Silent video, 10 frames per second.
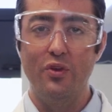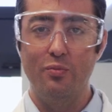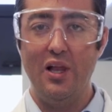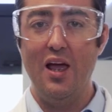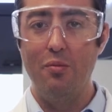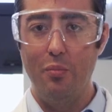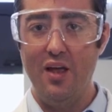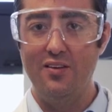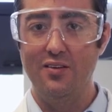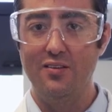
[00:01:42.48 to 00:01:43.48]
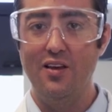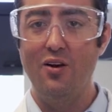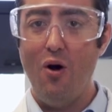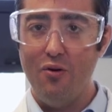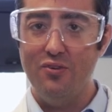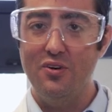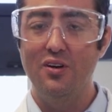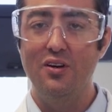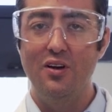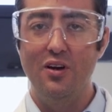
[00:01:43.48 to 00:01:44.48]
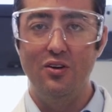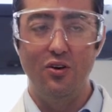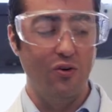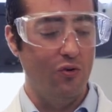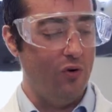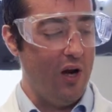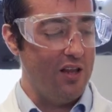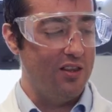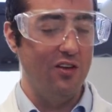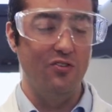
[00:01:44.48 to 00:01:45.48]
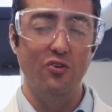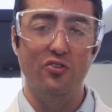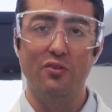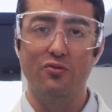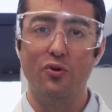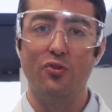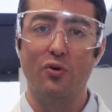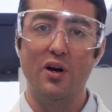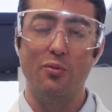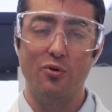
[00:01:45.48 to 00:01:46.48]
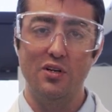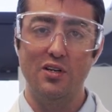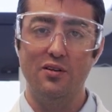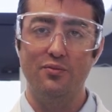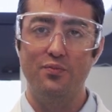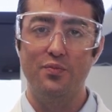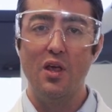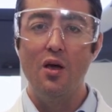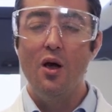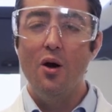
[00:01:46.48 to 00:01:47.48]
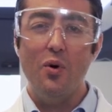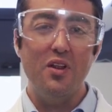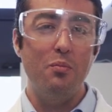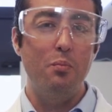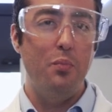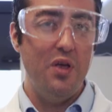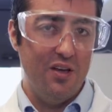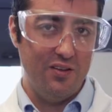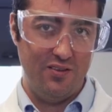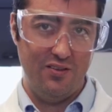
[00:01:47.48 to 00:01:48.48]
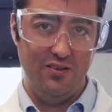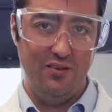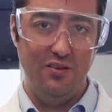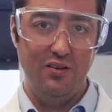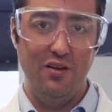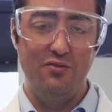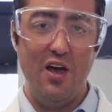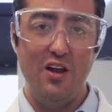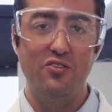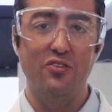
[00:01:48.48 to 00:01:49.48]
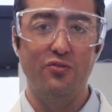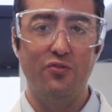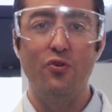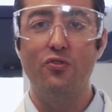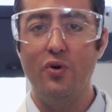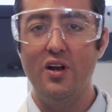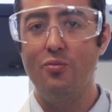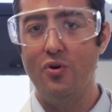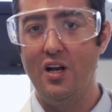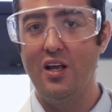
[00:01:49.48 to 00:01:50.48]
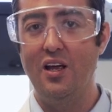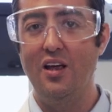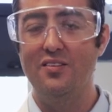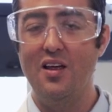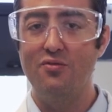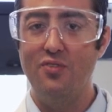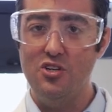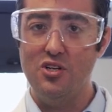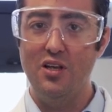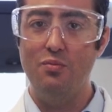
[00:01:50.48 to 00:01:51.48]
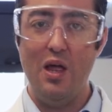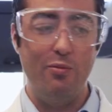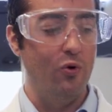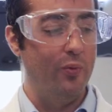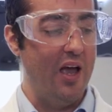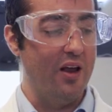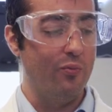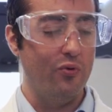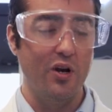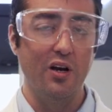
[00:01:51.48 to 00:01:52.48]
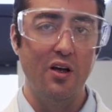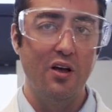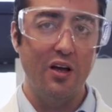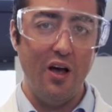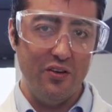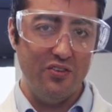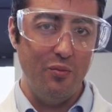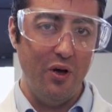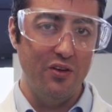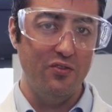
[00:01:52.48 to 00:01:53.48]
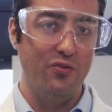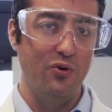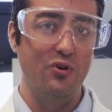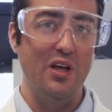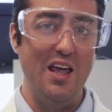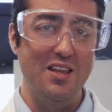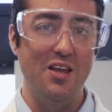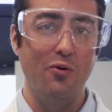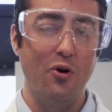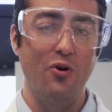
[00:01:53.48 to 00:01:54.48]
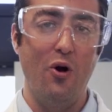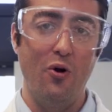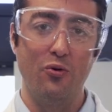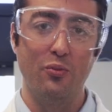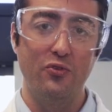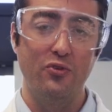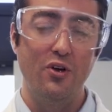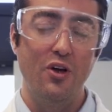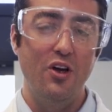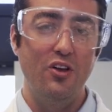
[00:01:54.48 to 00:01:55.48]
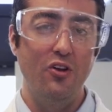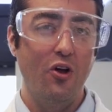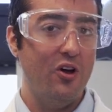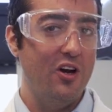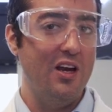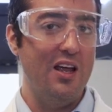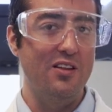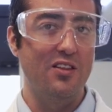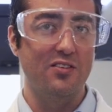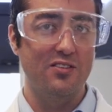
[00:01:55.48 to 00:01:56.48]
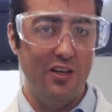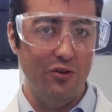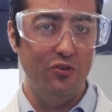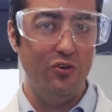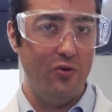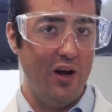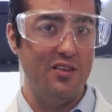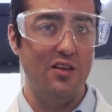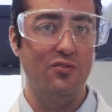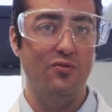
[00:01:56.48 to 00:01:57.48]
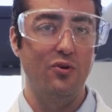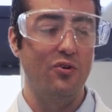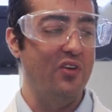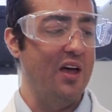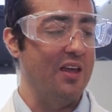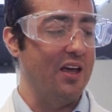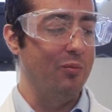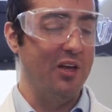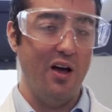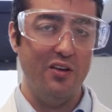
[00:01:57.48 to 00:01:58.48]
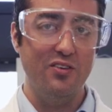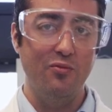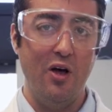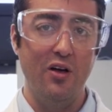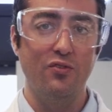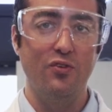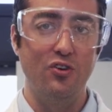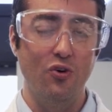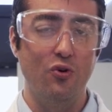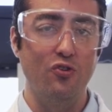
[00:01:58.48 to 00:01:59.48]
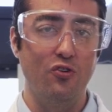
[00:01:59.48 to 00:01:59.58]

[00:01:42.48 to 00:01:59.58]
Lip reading: with plant bases, and often you can create these using food 3D printing. One of the biggest advantages of food 3D printing is that eventually people will be able to print customized food in their own homes. You're not going to need the skill to create these foods, and they can be customized for your